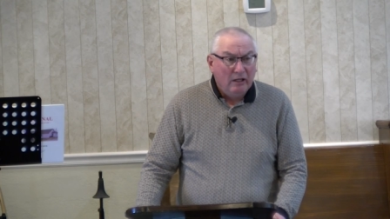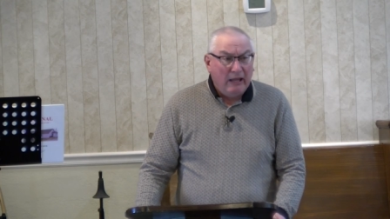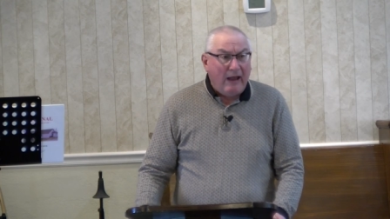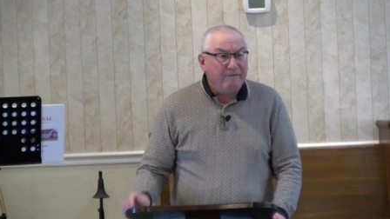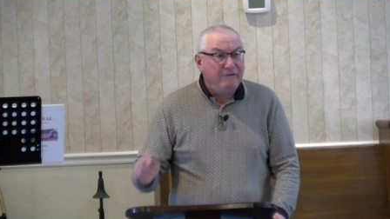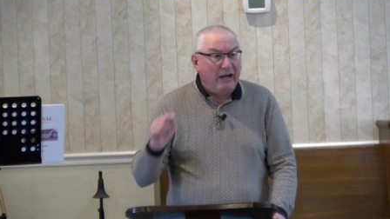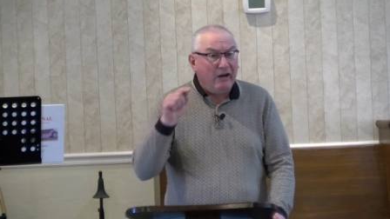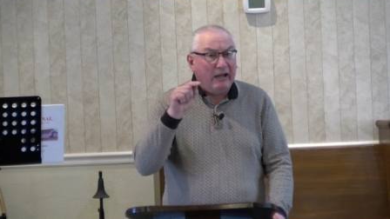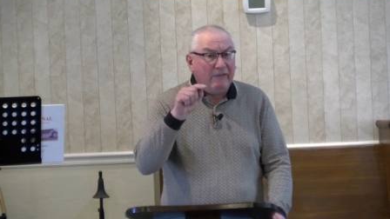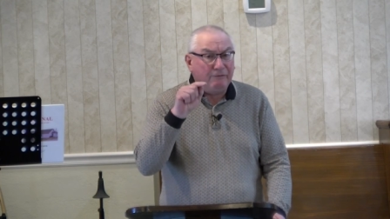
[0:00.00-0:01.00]
That
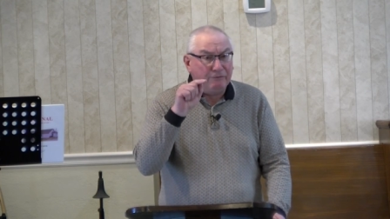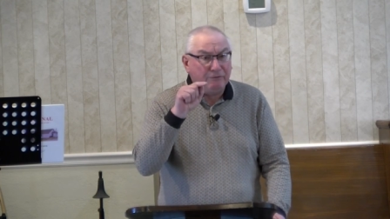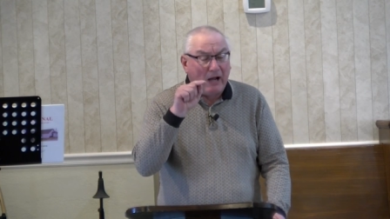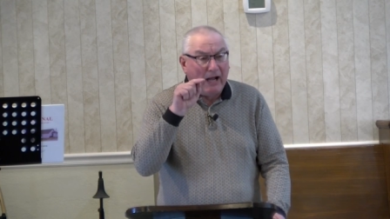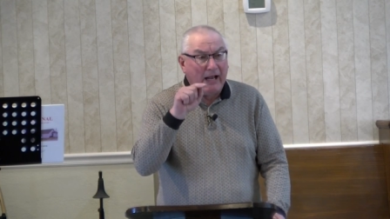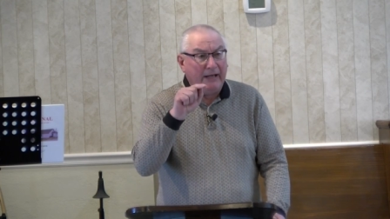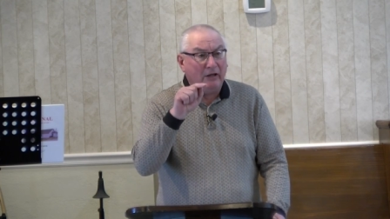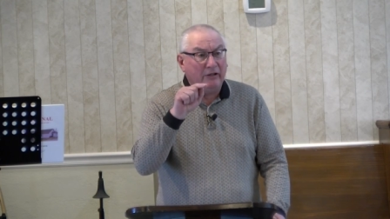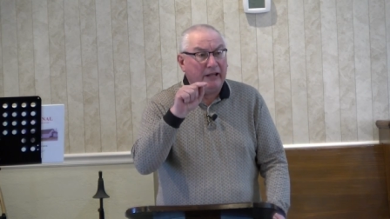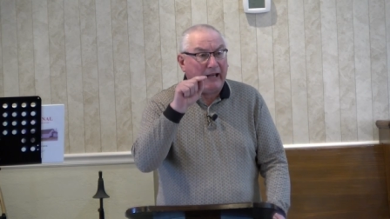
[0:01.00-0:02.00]
very
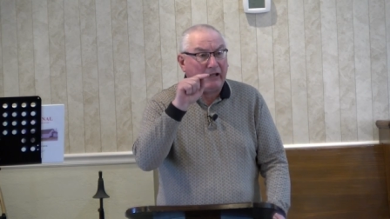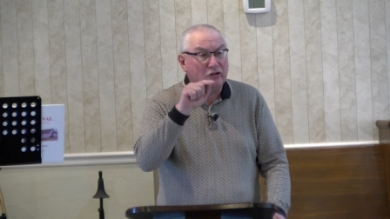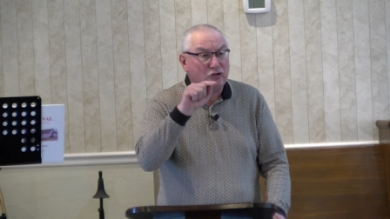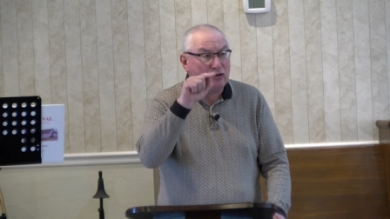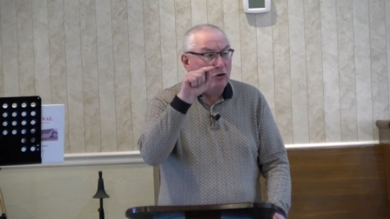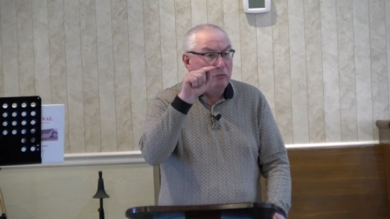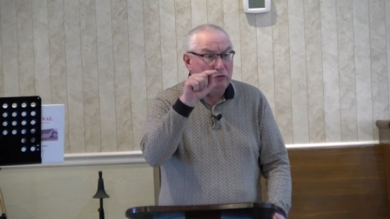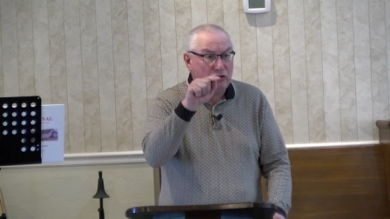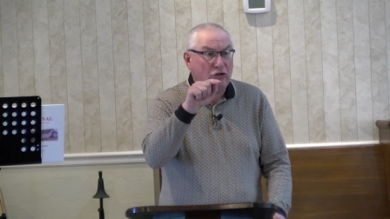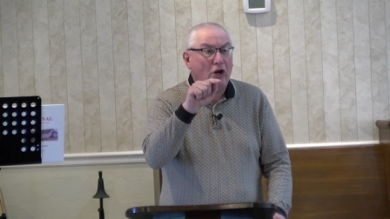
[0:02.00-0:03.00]
fire that
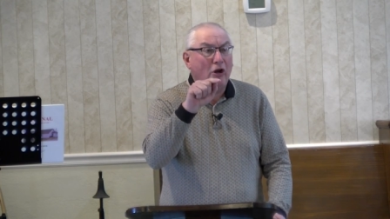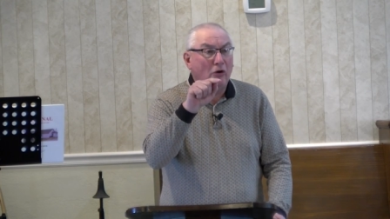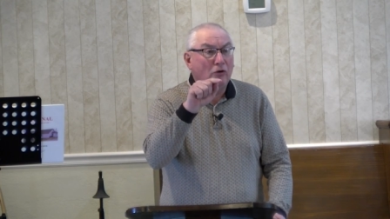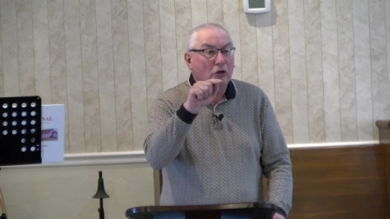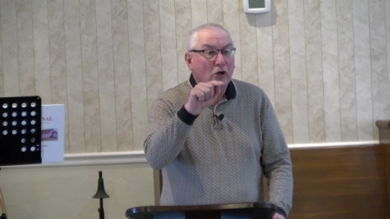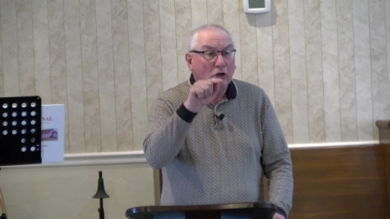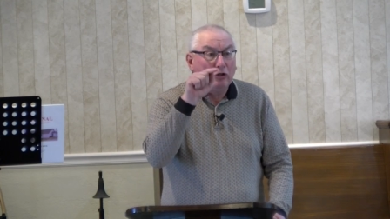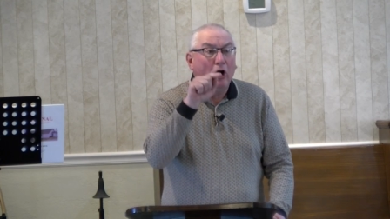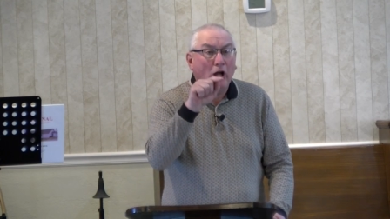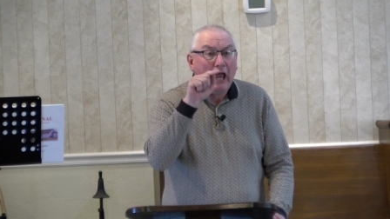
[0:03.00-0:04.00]
consumes you
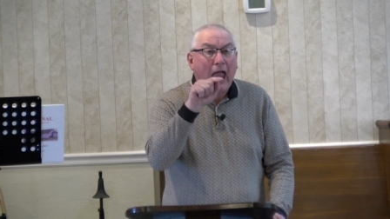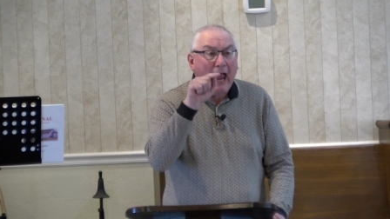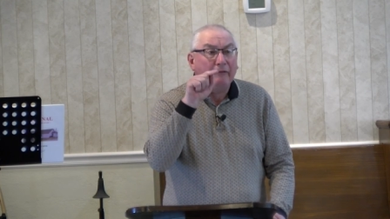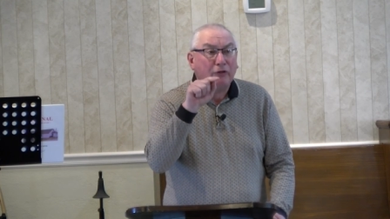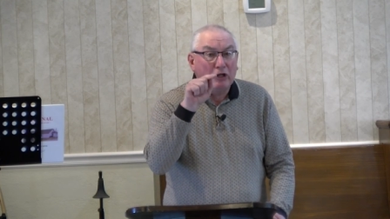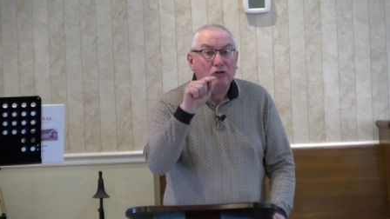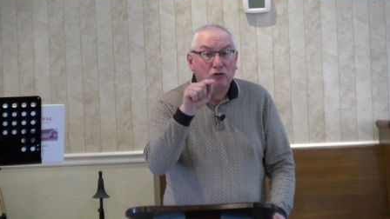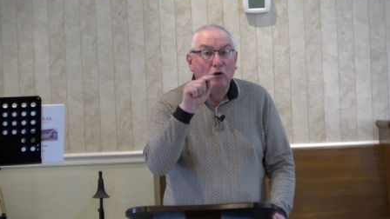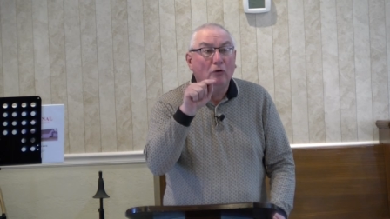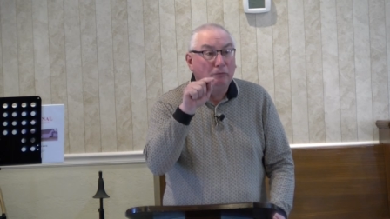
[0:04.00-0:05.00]
could have
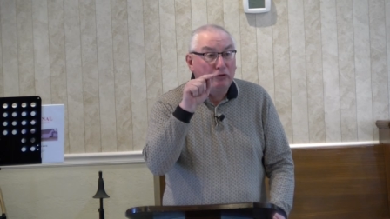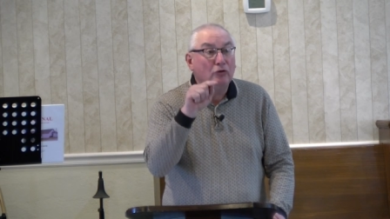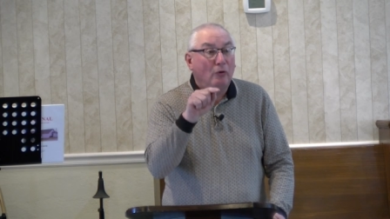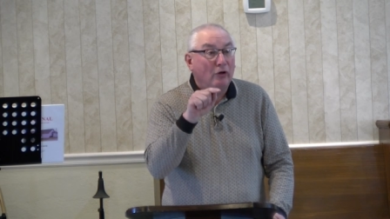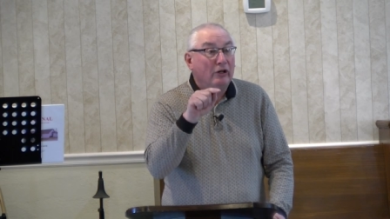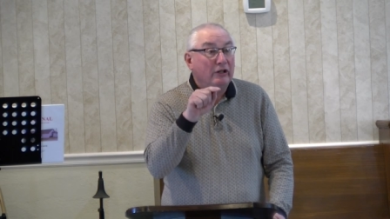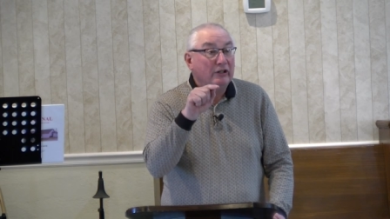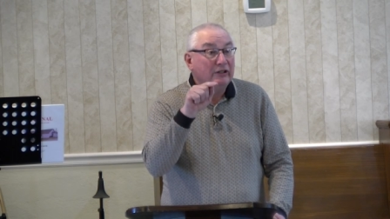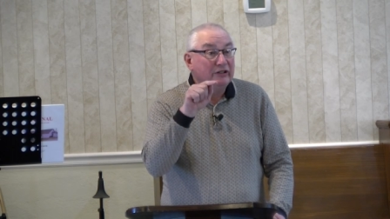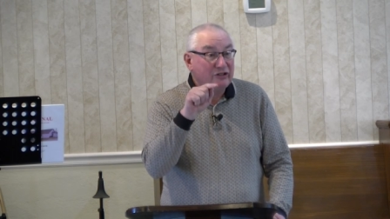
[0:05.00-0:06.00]
consumed your
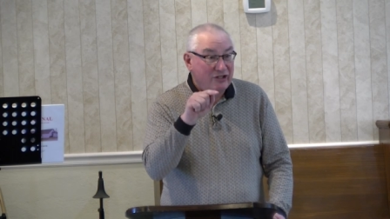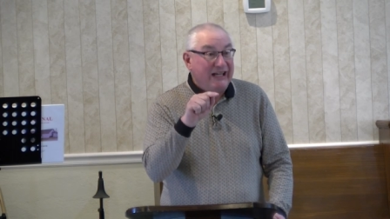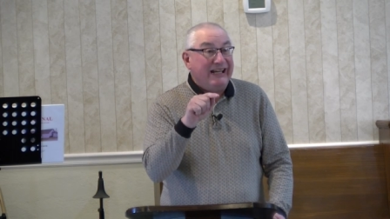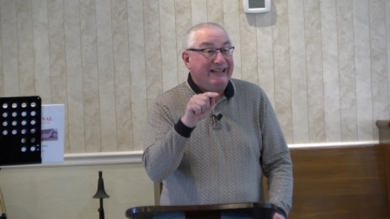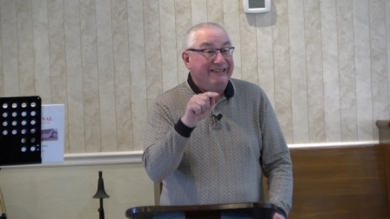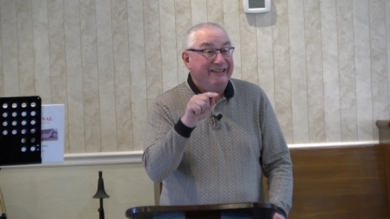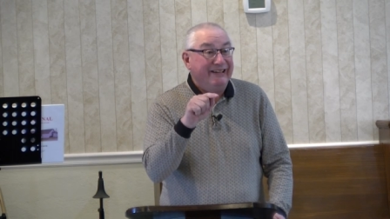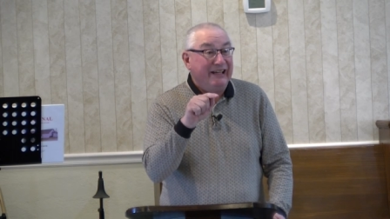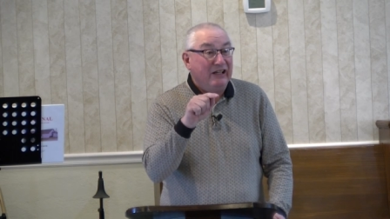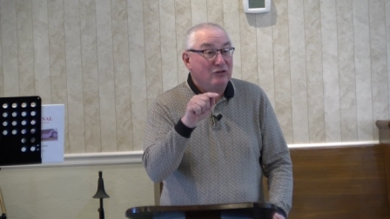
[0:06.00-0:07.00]
sin,
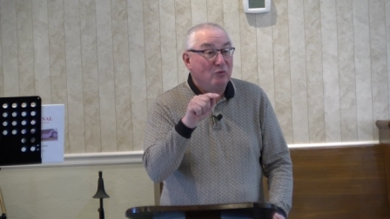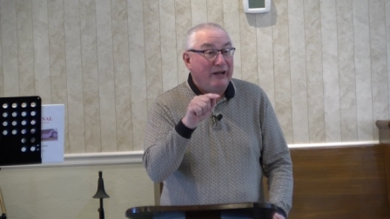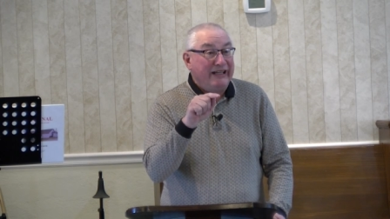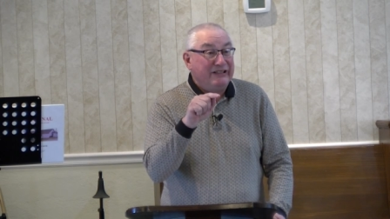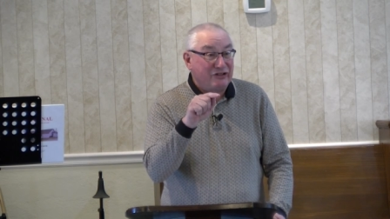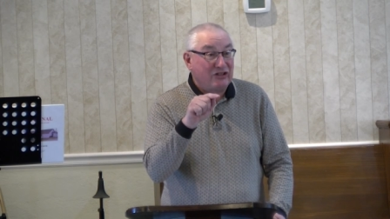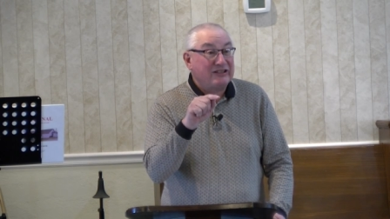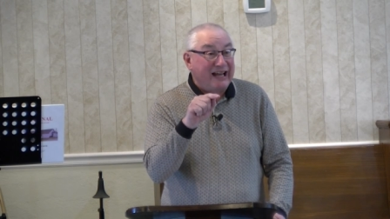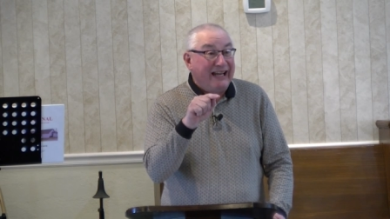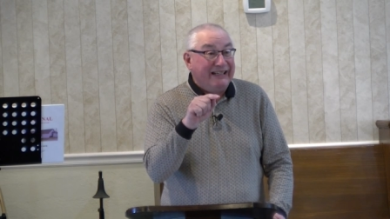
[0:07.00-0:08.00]
is what he's
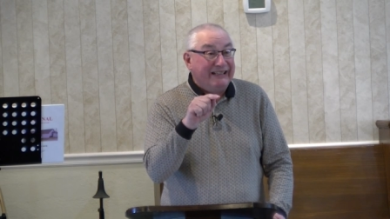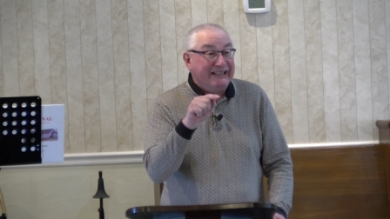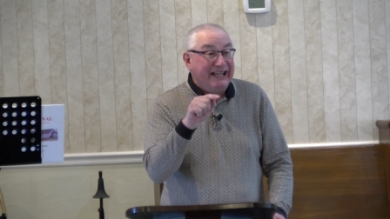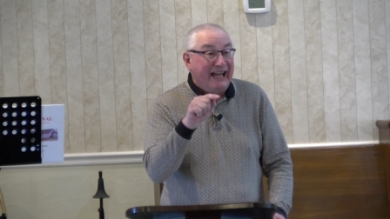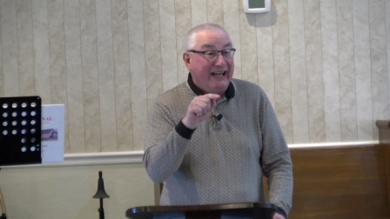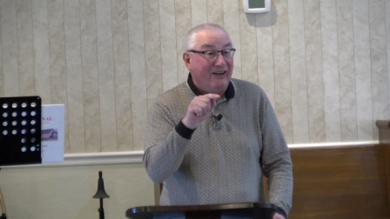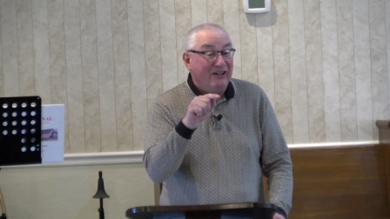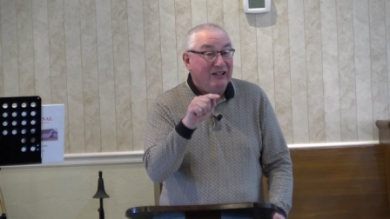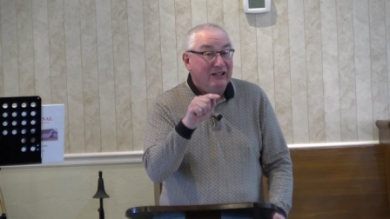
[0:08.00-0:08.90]
saying there.